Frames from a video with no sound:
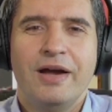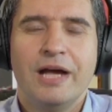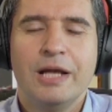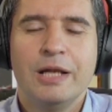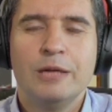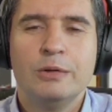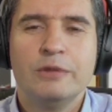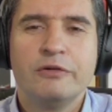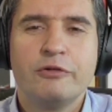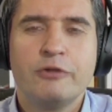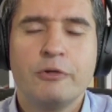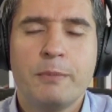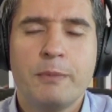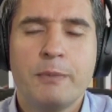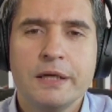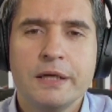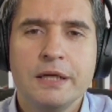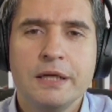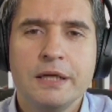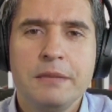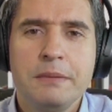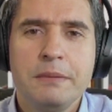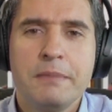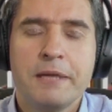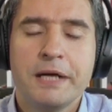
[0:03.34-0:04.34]
Hello,
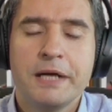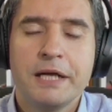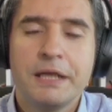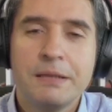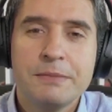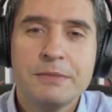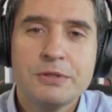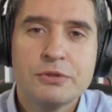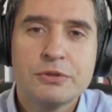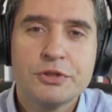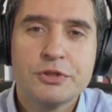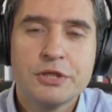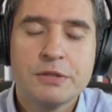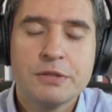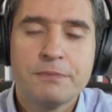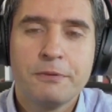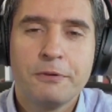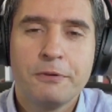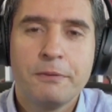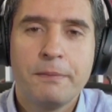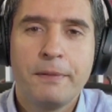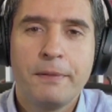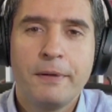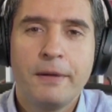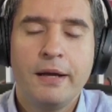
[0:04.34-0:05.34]
everybody. My name is Eugen
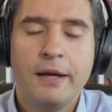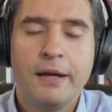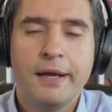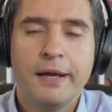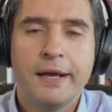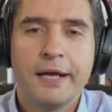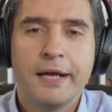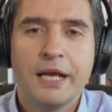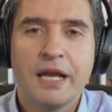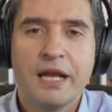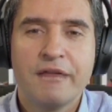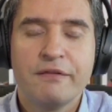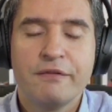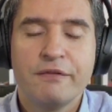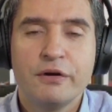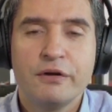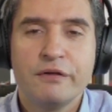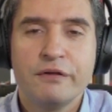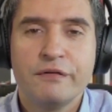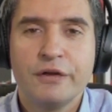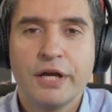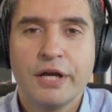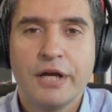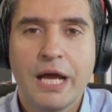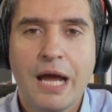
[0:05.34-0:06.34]
Popa, and I'm very,
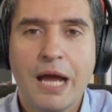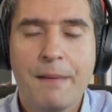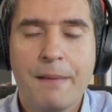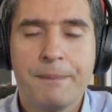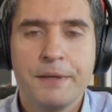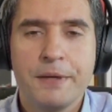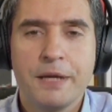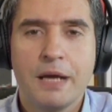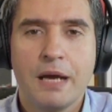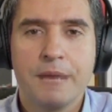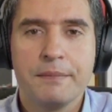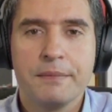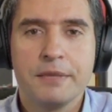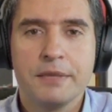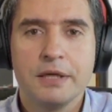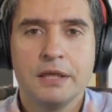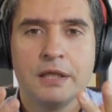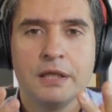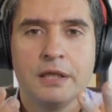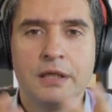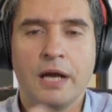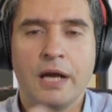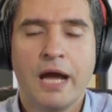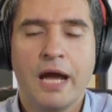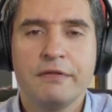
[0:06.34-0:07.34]
very happy. I'm
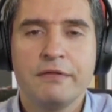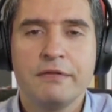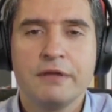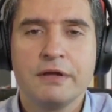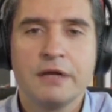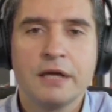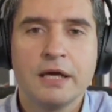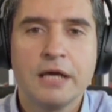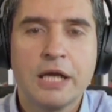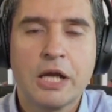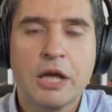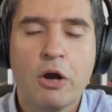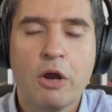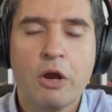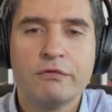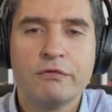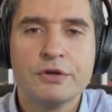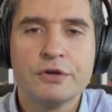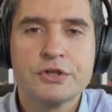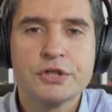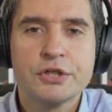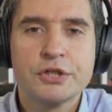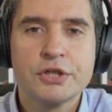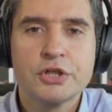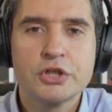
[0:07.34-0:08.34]
here having a
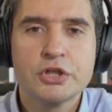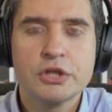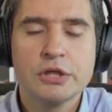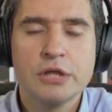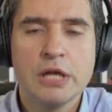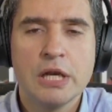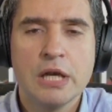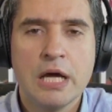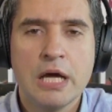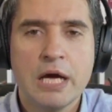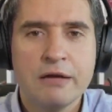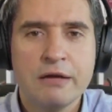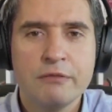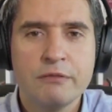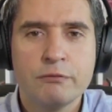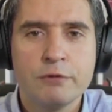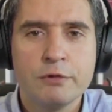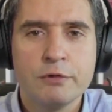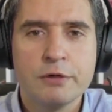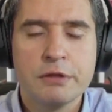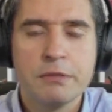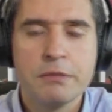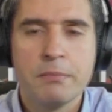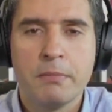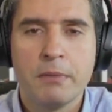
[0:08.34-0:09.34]
conversation live
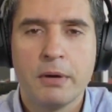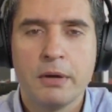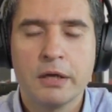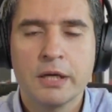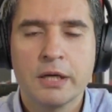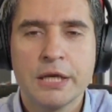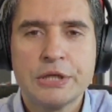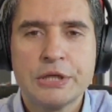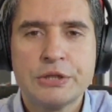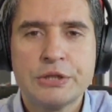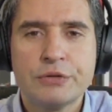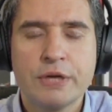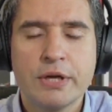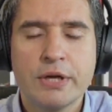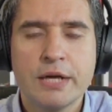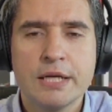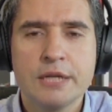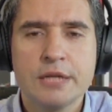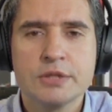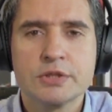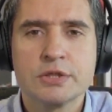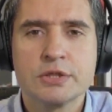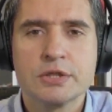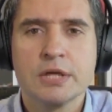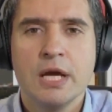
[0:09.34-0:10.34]
with Mark
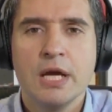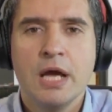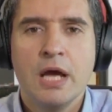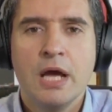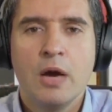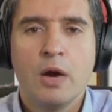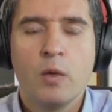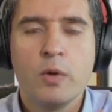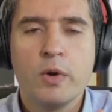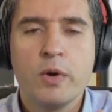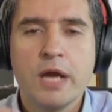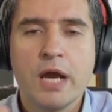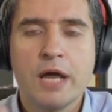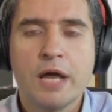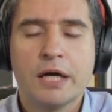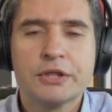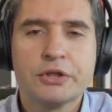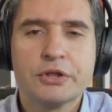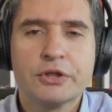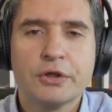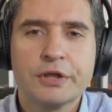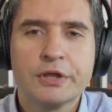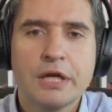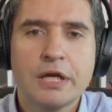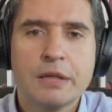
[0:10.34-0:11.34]
Andreas. We are
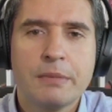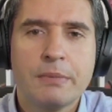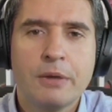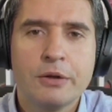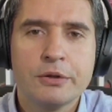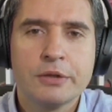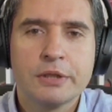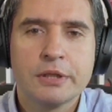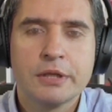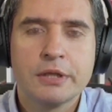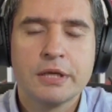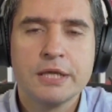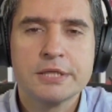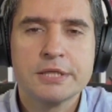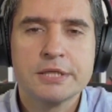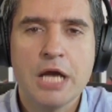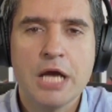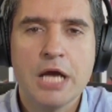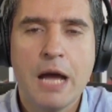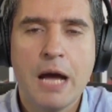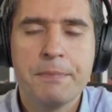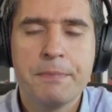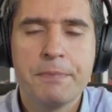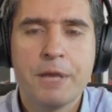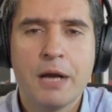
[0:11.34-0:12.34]
talking about his
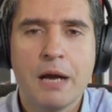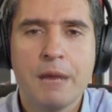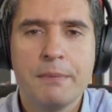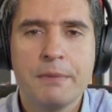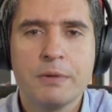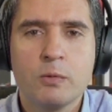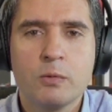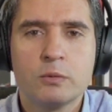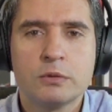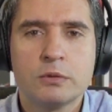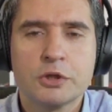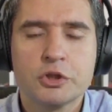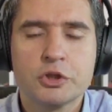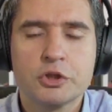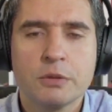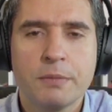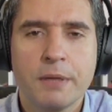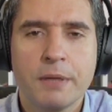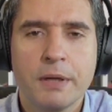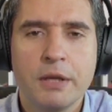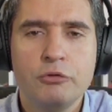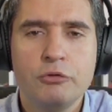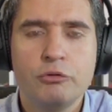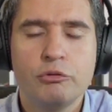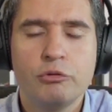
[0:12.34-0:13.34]
upcoming workshop
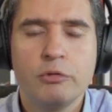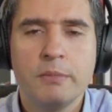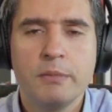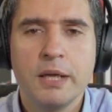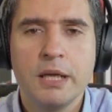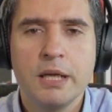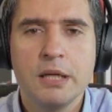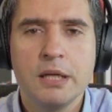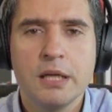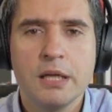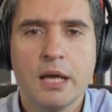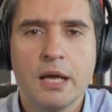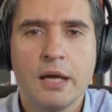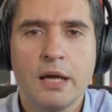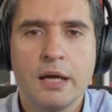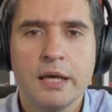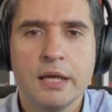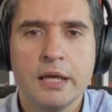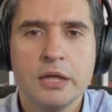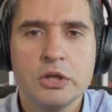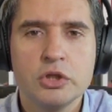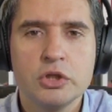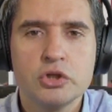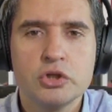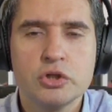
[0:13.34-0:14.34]
in Romania
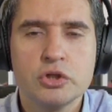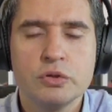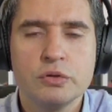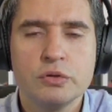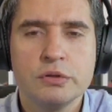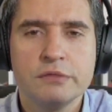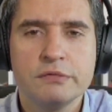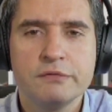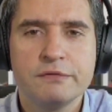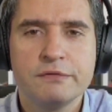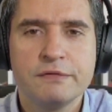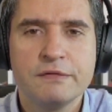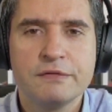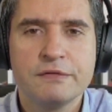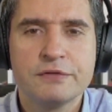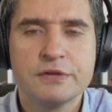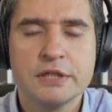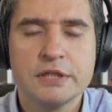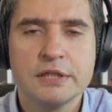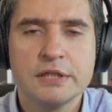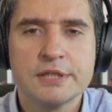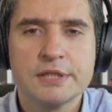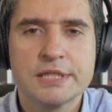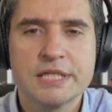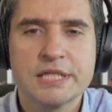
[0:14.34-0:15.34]
in June
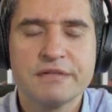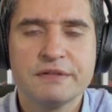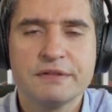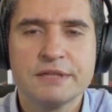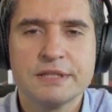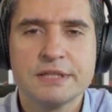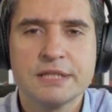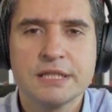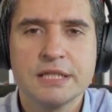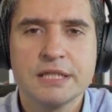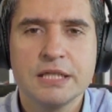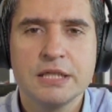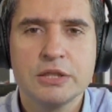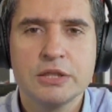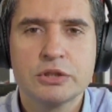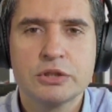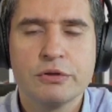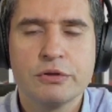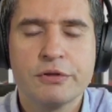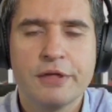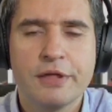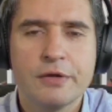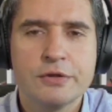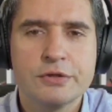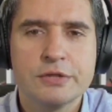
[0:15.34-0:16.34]
15, 17,
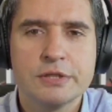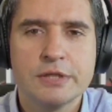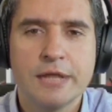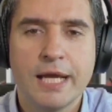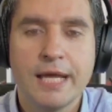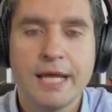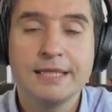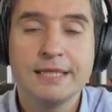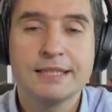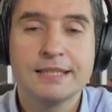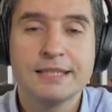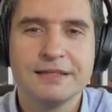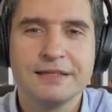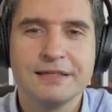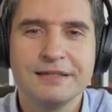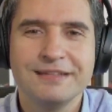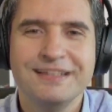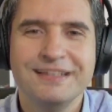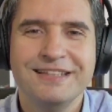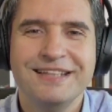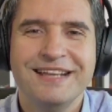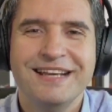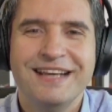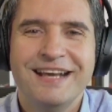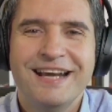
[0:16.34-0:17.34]

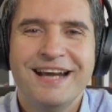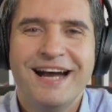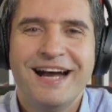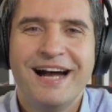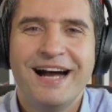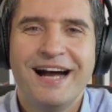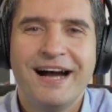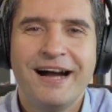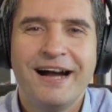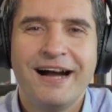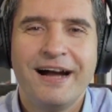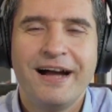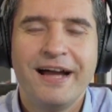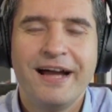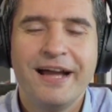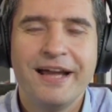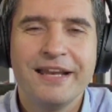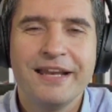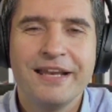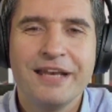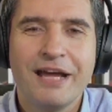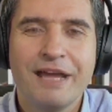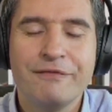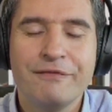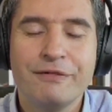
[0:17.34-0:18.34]
2018. Uh,
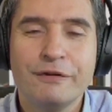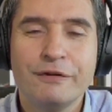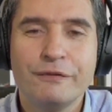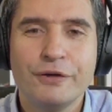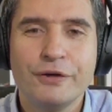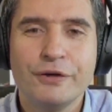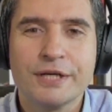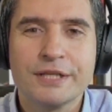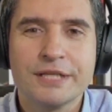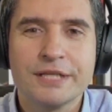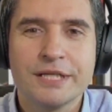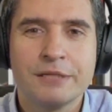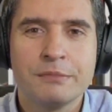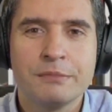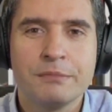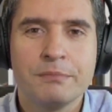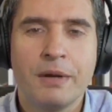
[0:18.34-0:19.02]
and I'm very, very excited.